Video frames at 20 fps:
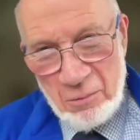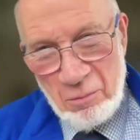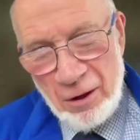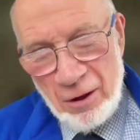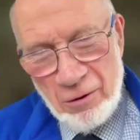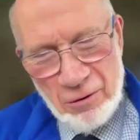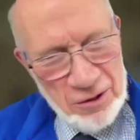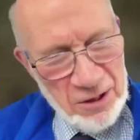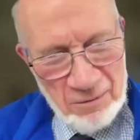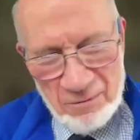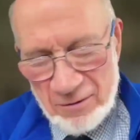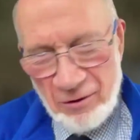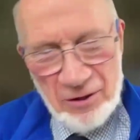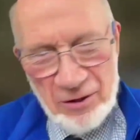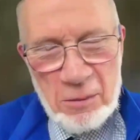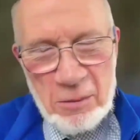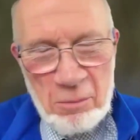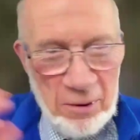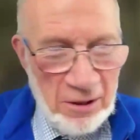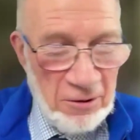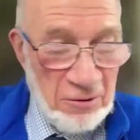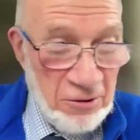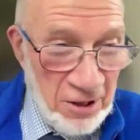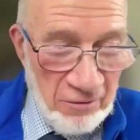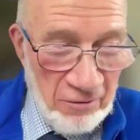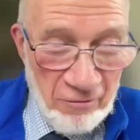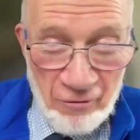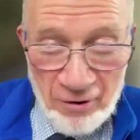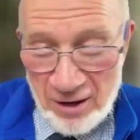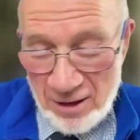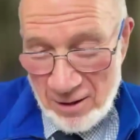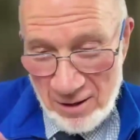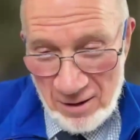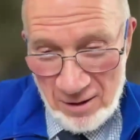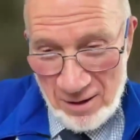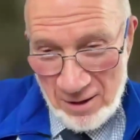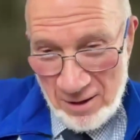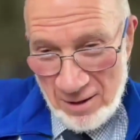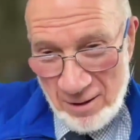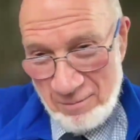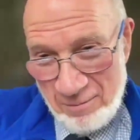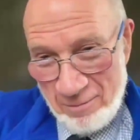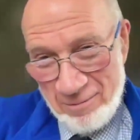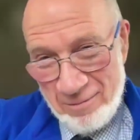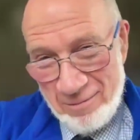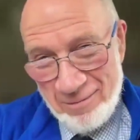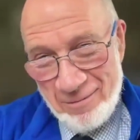plosive. Sorry, it's a plosive rather than a